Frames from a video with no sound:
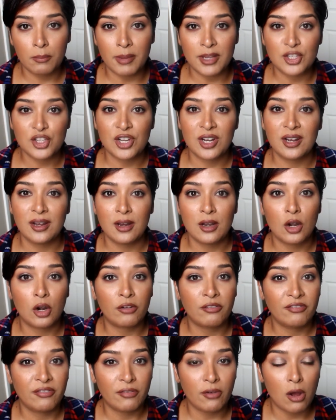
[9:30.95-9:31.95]
mention it in
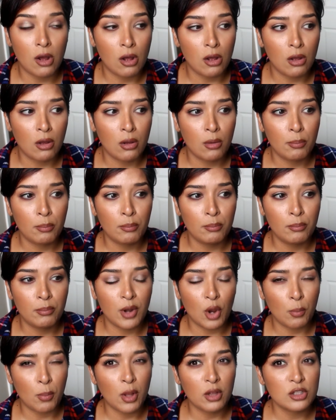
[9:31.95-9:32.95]
her fall
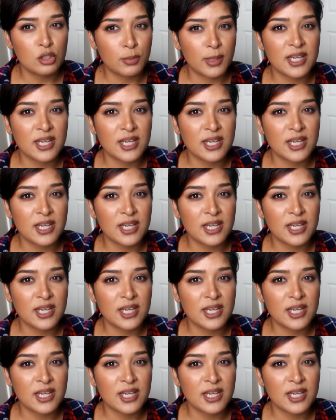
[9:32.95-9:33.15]
nail polish